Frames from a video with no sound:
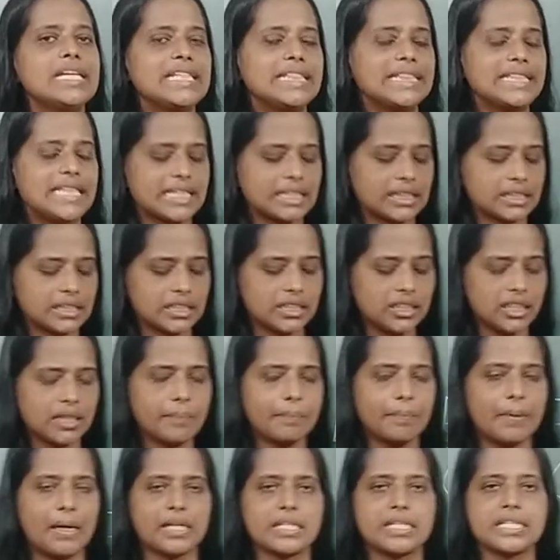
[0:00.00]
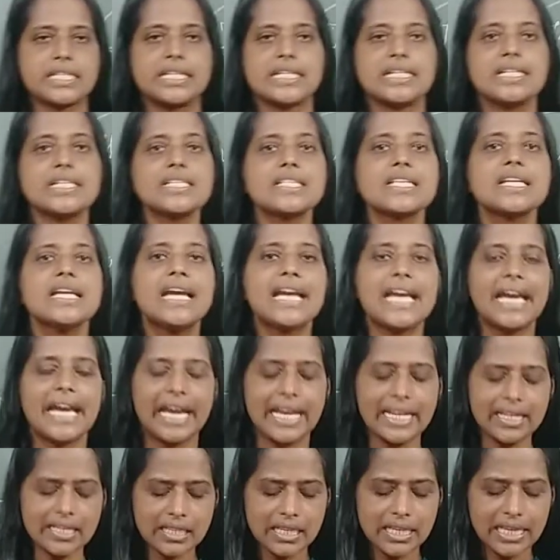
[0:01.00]
that third party is
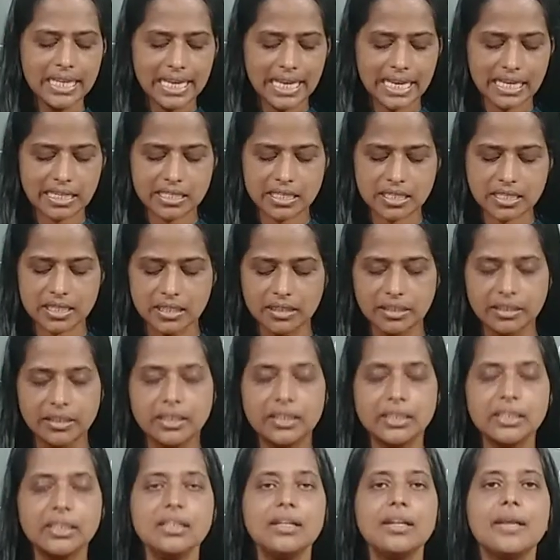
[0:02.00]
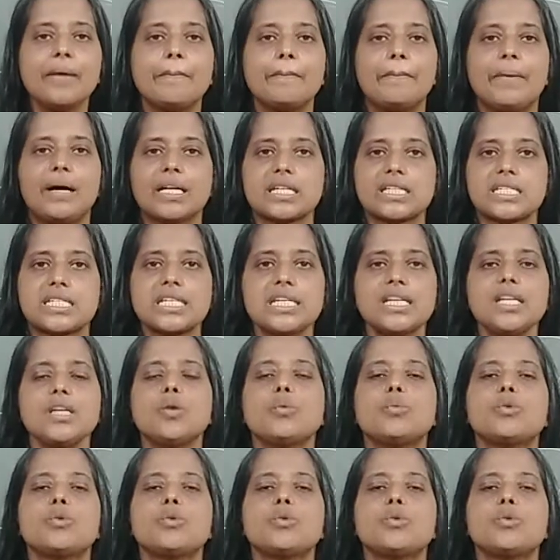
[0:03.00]
an external party,